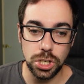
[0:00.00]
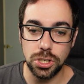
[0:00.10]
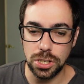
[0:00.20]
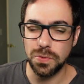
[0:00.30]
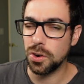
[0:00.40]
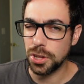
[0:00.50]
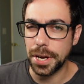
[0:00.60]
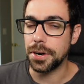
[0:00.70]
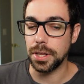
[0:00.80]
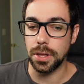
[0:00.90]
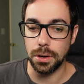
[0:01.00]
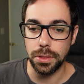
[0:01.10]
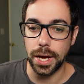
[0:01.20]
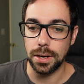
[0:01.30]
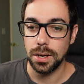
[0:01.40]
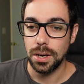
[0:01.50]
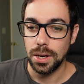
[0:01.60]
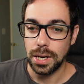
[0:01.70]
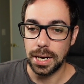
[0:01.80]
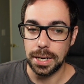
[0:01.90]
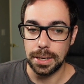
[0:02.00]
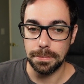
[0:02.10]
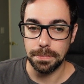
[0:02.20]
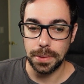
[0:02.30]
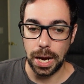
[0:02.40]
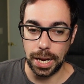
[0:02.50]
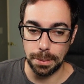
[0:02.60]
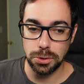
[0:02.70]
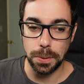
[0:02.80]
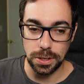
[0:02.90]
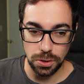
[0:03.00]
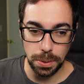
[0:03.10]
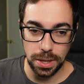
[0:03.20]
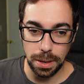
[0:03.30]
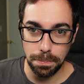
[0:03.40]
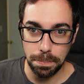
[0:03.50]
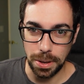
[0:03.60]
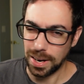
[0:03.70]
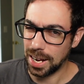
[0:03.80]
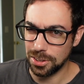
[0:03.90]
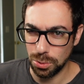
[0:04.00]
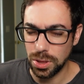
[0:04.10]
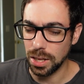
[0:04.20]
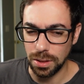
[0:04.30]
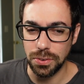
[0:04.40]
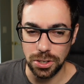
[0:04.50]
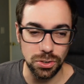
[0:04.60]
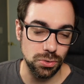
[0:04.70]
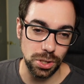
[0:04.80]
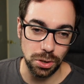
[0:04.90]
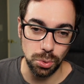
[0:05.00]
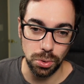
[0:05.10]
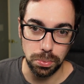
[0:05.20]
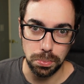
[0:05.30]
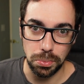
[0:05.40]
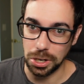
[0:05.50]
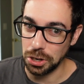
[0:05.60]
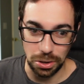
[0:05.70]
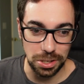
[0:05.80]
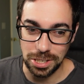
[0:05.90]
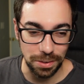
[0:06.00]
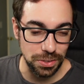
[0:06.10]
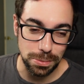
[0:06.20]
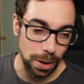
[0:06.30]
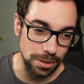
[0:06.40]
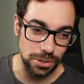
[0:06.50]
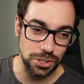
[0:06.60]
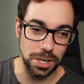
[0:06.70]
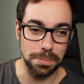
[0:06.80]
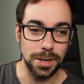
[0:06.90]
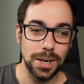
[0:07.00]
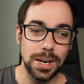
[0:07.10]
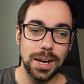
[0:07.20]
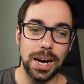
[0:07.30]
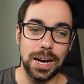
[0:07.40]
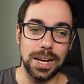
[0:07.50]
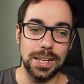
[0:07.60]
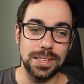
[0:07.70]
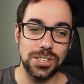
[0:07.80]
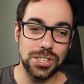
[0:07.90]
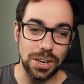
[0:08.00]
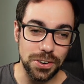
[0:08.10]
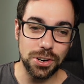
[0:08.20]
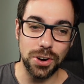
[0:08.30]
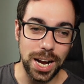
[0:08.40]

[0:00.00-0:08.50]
just full clarity, though, that I am sponsored by them, but I do think the feature is really cool regardless of the sponsorship. Server